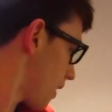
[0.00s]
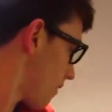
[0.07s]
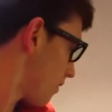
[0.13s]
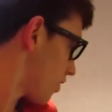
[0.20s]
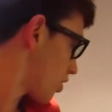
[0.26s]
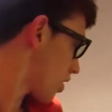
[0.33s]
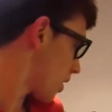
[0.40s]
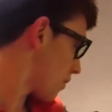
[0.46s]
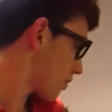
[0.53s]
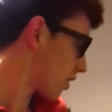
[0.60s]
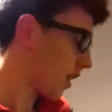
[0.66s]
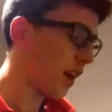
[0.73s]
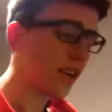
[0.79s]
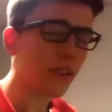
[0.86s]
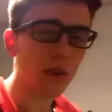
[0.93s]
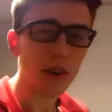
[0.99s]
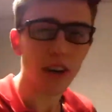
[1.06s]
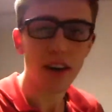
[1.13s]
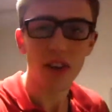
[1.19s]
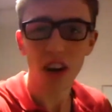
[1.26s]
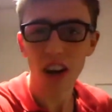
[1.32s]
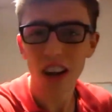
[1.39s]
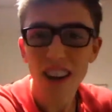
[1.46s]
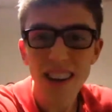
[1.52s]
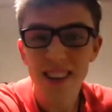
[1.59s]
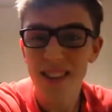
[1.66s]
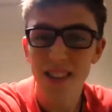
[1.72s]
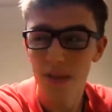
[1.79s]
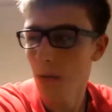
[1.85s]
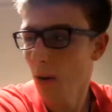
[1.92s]
having a shower tonight so I can have a
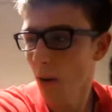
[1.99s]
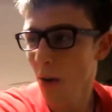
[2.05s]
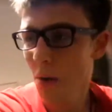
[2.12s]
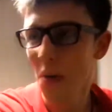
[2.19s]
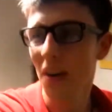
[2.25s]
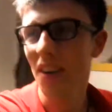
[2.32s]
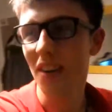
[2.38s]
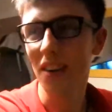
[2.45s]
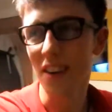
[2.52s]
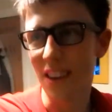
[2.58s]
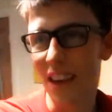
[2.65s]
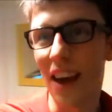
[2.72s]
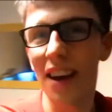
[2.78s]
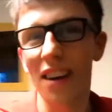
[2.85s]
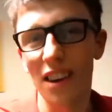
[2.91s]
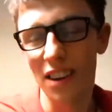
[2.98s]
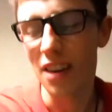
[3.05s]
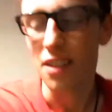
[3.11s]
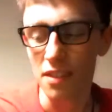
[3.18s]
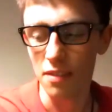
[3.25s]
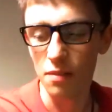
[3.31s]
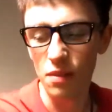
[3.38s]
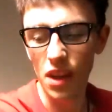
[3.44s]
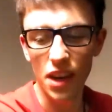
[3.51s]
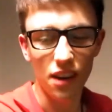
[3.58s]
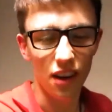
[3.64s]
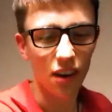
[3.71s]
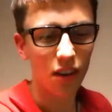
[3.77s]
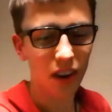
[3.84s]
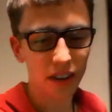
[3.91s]
lie-in tomorrow. Oh yeah, like a
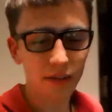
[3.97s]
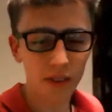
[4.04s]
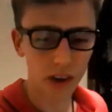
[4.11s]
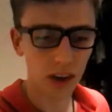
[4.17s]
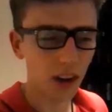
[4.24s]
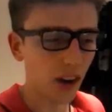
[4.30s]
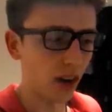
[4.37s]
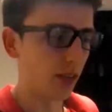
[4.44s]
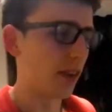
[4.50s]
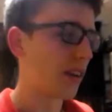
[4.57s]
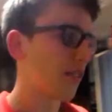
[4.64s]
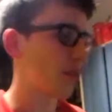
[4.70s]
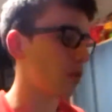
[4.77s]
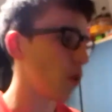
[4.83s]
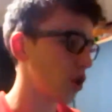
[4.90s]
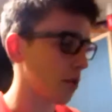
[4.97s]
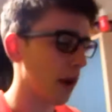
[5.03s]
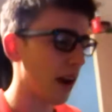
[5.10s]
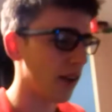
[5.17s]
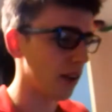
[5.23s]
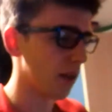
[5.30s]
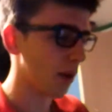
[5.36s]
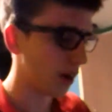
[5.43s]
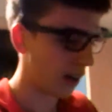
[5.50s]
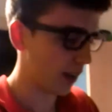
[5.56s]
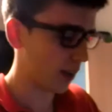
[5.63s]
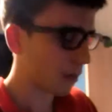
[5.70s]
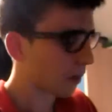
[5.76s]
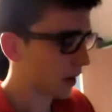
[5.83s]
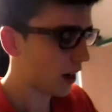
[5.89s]
girl who needs to wash my hair in the morning or
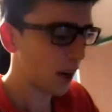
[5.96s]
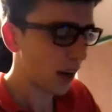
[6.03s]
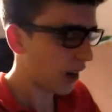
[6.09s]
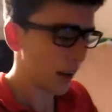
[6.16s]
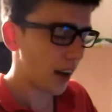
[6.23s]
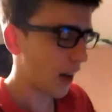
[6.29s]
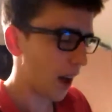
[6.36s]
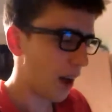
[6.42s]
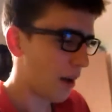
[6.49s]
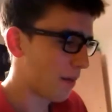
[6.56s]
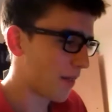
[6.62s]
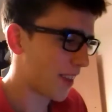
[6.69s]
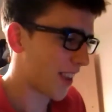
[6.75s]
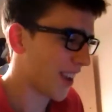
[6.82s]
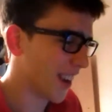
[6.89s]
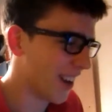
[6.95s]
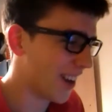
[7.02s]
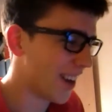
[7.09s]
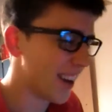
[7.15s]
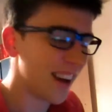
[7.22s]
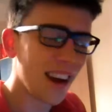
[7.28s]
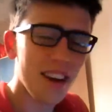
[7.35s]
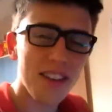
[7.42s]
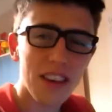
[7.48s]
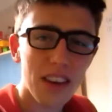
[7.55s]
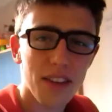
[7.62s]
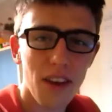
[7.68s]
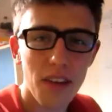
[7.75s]
something. I'm thinking of